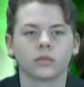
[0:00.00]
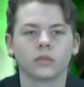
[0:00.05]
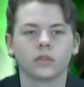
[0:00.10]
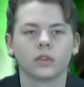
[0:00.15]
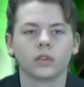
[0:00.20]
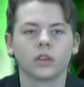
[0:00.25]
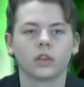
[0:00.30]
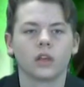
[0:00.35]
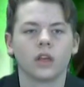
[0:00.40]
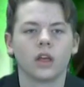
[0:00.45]

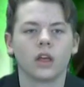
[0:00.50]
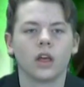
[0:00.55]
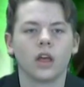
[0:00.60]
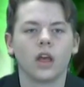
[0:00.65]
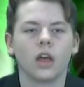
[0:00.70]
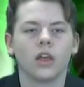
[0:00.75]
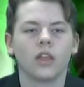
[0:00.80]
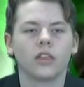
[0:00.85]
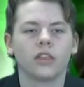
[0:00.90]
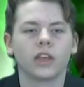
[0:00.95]

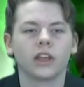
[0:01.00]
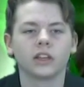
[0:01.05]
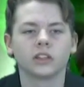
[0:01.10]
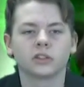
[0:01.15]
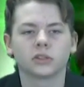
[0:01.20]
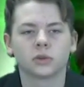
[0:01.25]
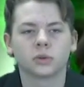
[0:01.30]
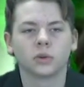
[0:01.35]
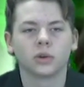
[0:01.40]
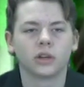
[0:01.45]

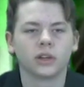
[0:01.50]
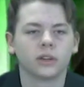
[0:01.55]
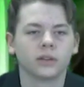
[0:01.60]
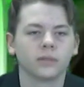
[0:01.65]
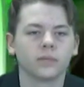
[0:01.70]
Nobody speaks.